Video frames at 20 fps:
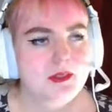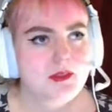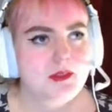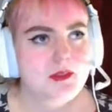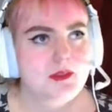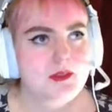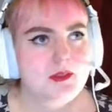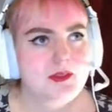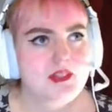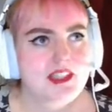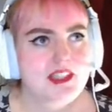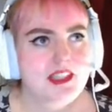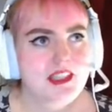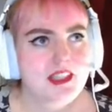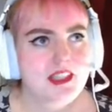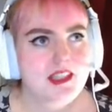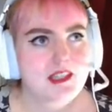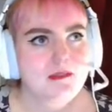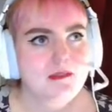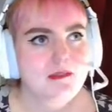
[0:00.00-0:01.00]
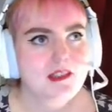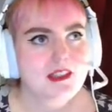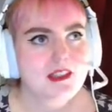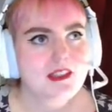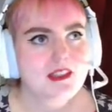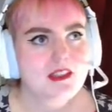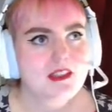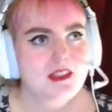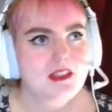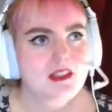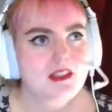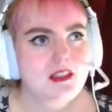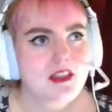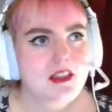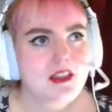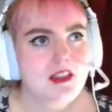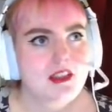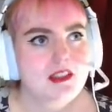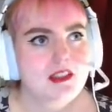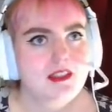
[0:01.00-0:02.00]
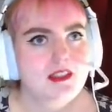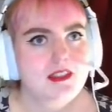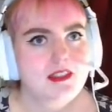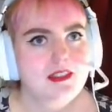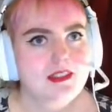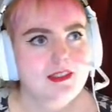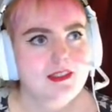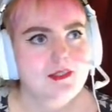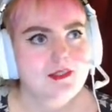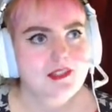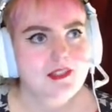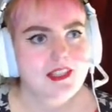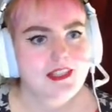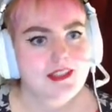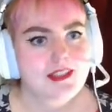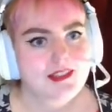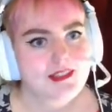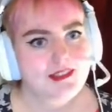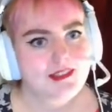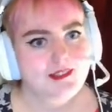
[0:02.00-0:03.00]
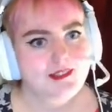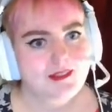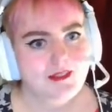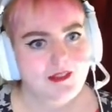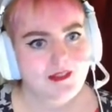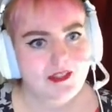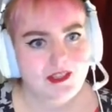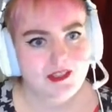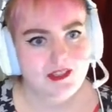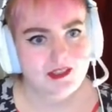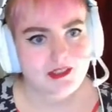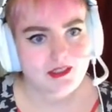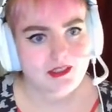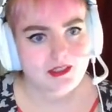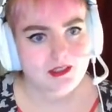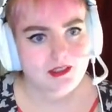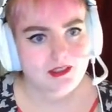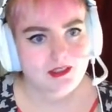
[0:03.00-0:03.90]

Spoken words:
see if it is correct or not.